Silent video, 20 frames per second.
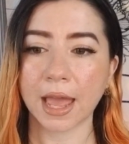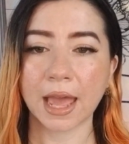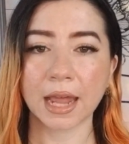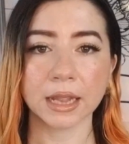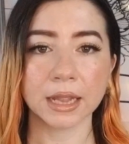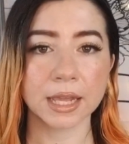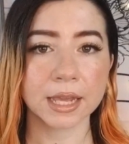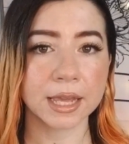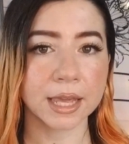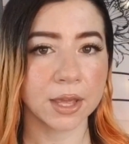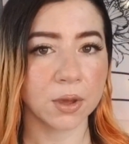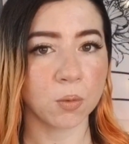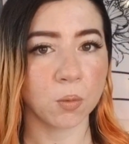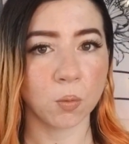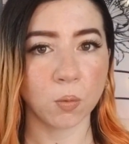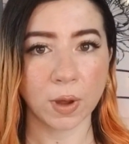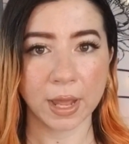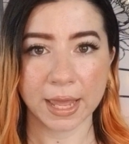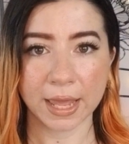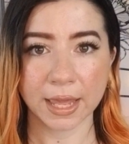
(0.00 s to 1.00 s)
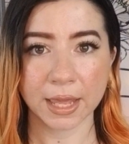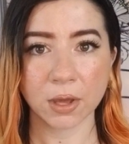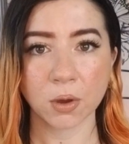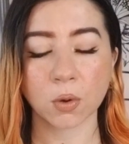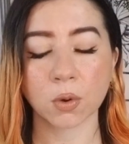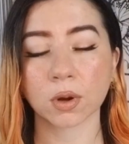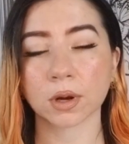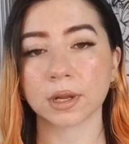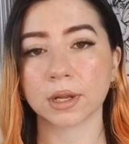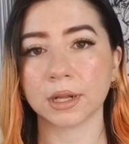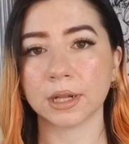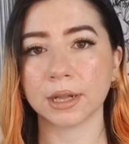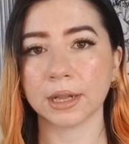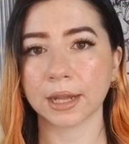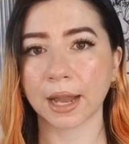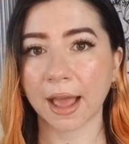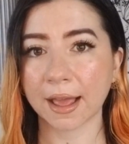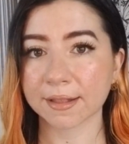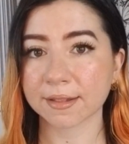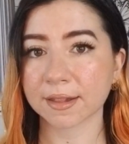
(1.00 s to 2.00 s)
elegant way, or
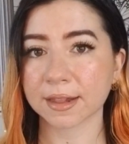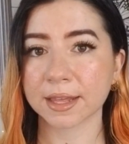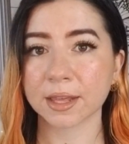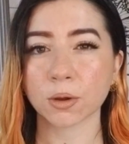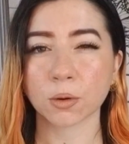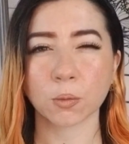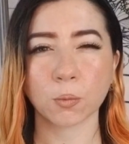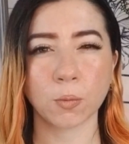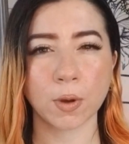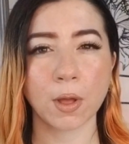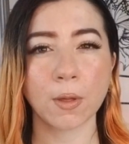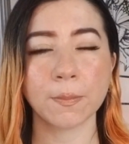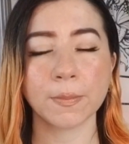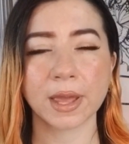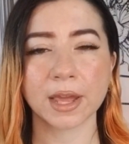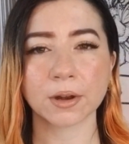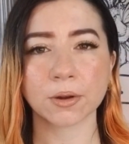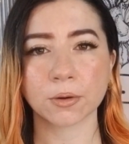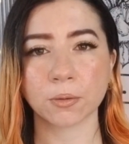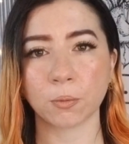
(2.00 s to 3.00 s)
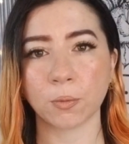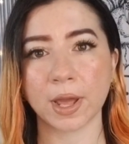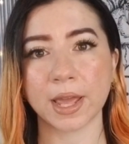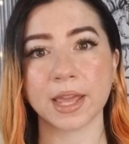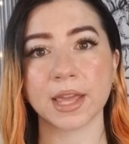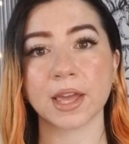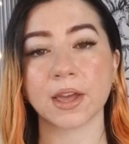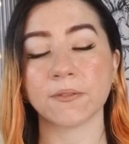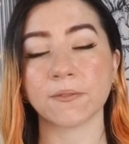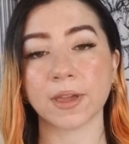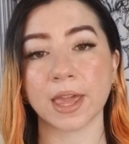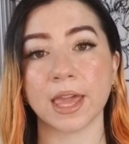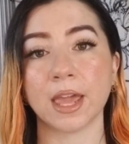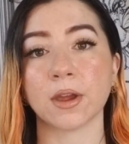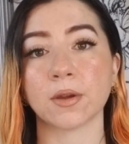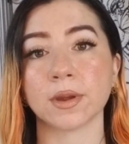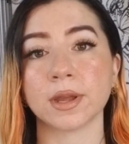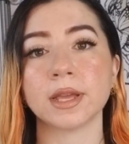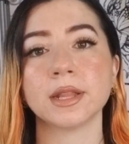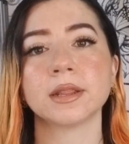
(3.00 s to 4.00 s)
classy or well-mannered way of
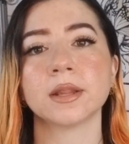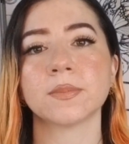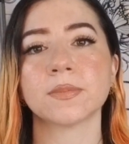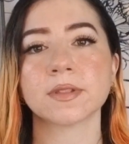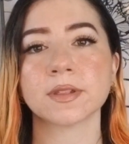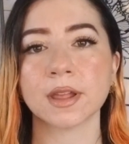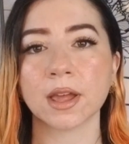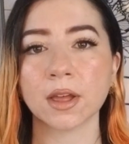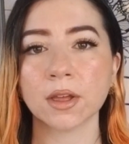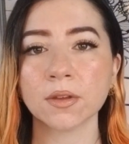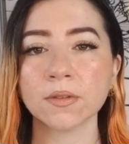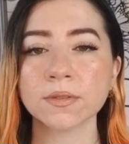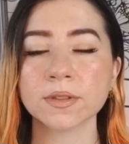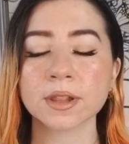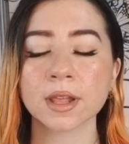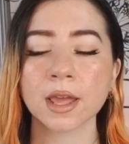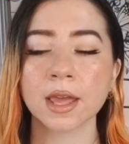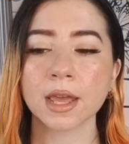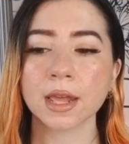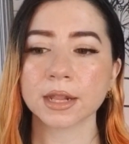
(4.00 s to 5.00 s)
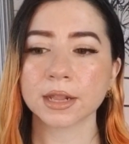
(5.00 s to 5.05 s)
carrying themselves.